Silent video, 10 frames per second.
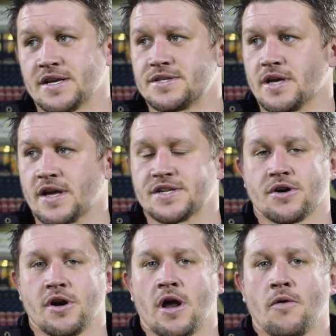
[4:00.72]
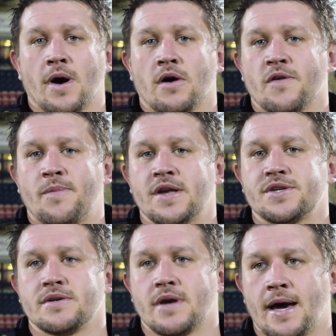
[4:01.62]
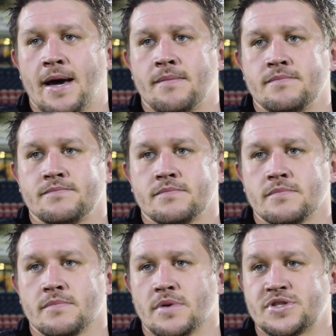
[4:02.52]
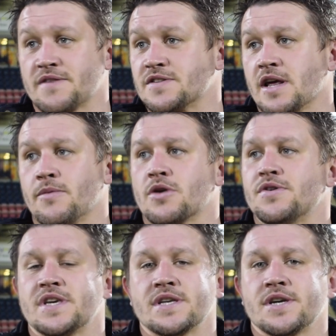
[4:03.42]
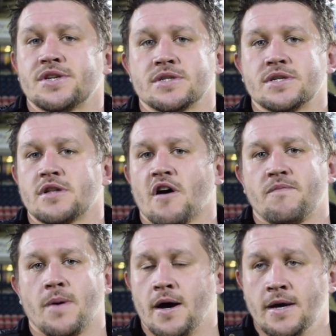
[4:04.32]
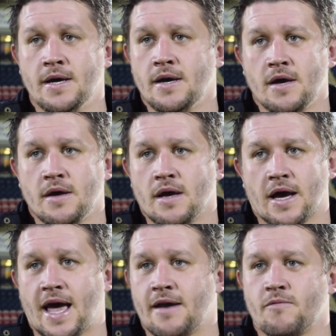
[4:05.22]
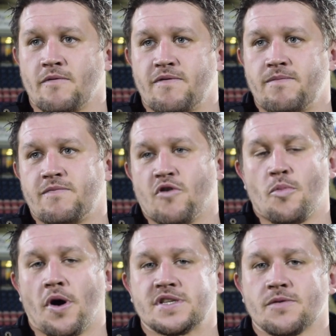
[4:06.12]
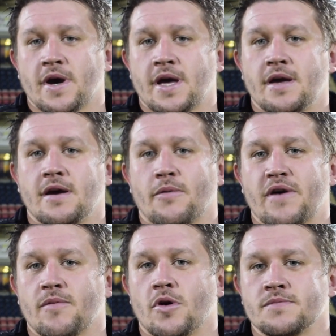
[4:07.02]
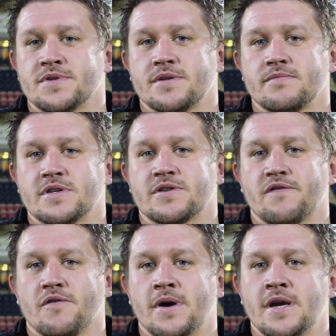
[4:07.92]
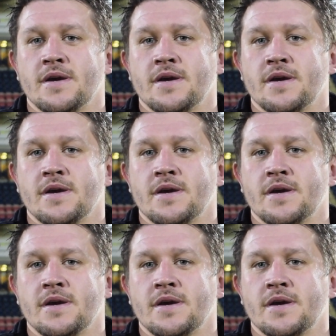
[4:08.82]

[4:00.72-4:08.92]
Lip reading: it's turning out well on the pitch. It's tough today with the greasy conditions and stuff, but again, 4 points away from homes is good for me.